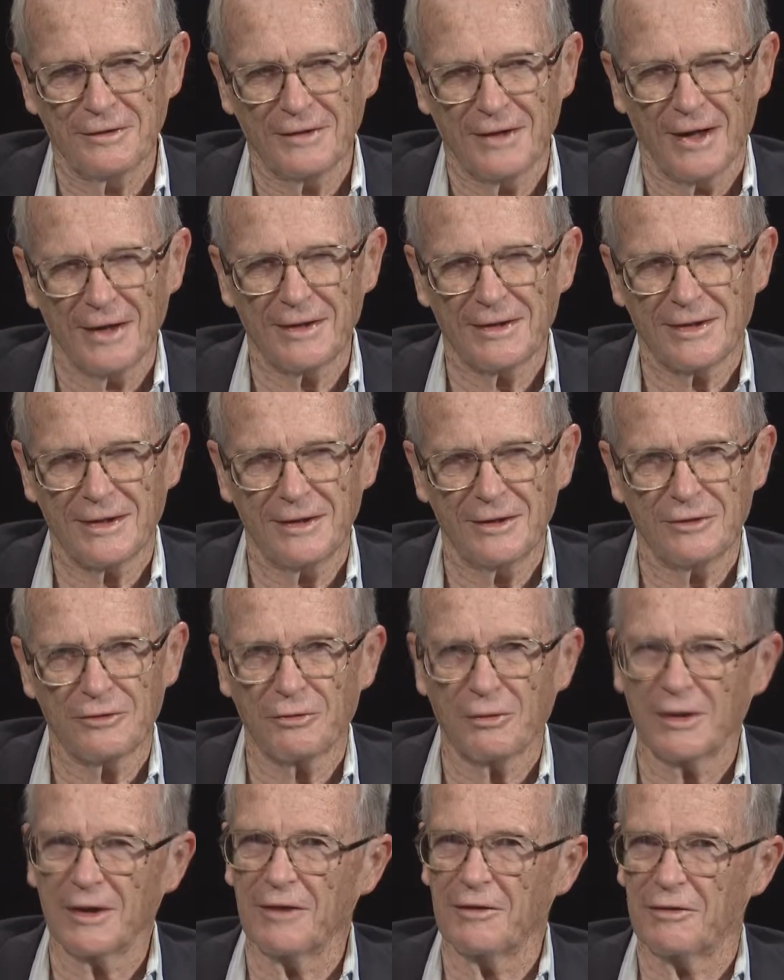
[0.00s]

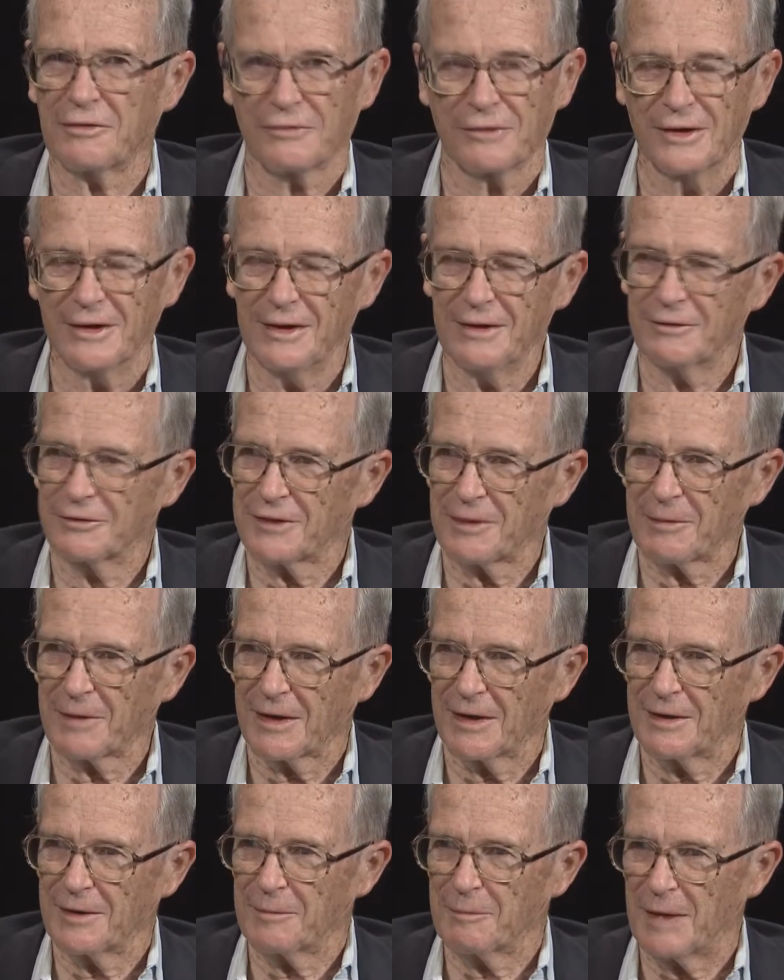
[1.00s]
1923 or something
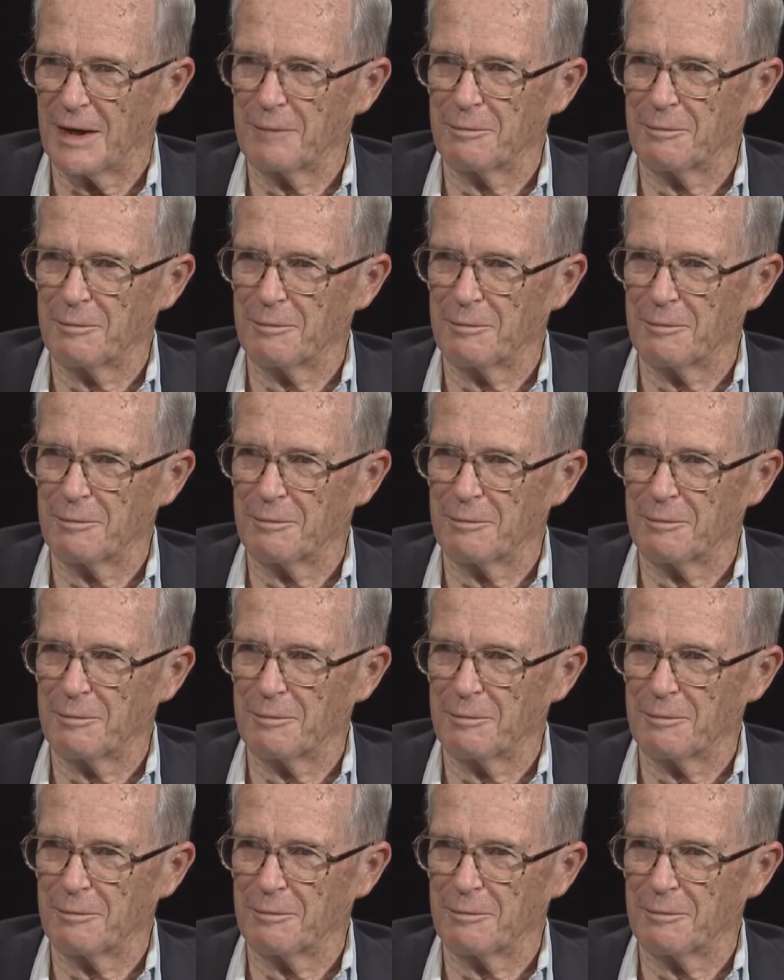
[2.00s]
like that.